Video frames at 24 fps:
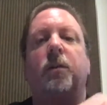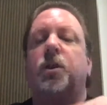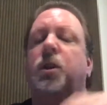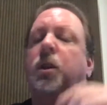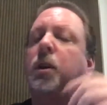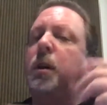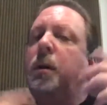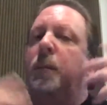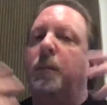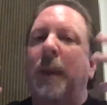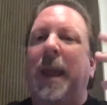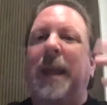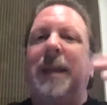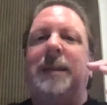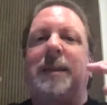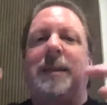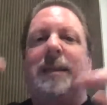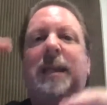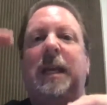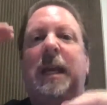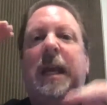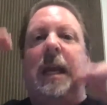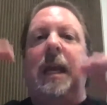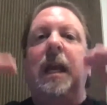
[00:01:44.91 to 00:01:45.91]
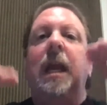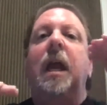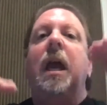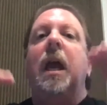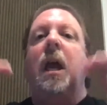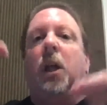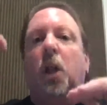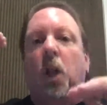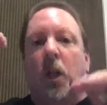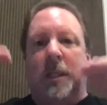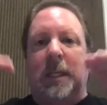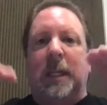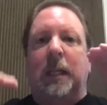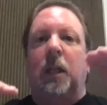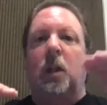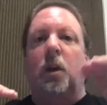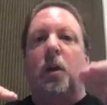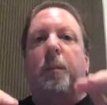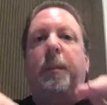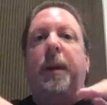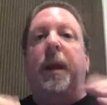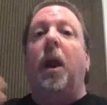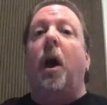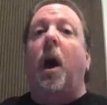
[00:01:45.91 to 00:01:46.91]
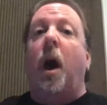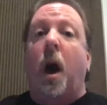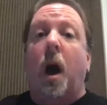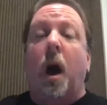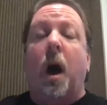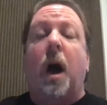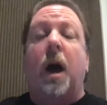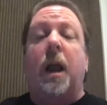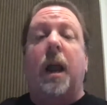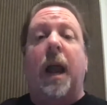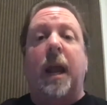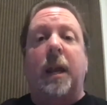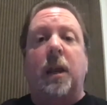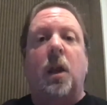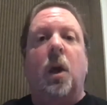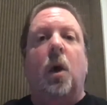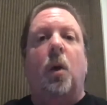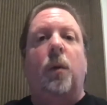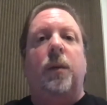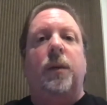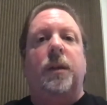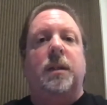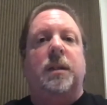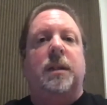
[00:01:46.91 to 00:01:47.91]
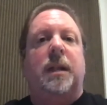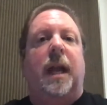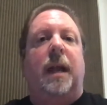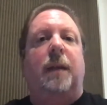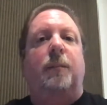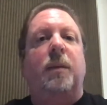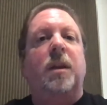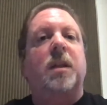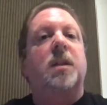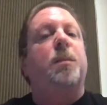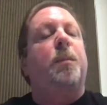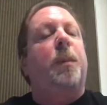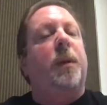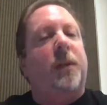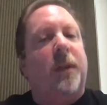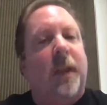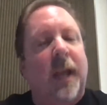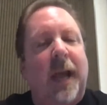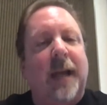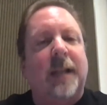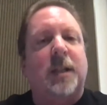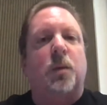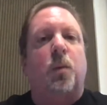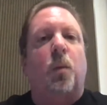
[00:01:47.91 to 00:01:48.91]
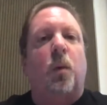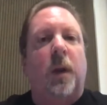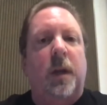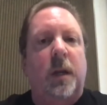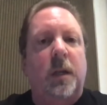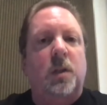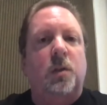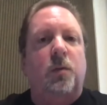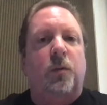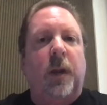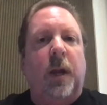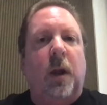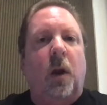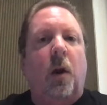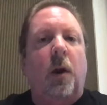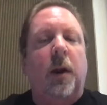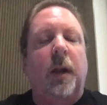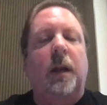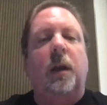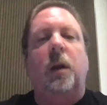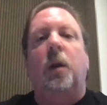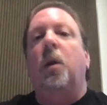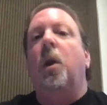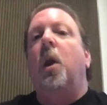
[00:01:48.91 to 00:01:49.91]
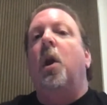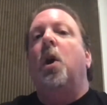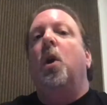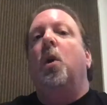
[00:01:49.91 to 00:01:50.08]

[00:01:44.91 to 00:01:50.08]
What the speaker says: So you may see, looks a little bit odd, I know, in the statements, but that's what it's regarding.